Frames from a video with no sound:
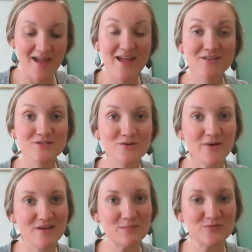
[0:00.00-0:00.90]
And
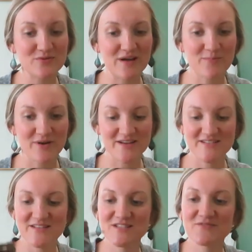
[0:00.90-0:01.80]
two items were not
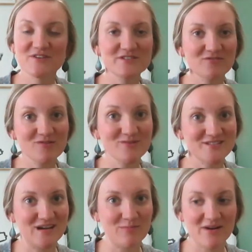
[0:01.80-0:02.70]
priced. This first one
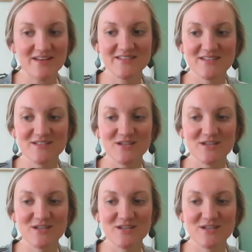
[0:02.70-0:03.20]
was not priced.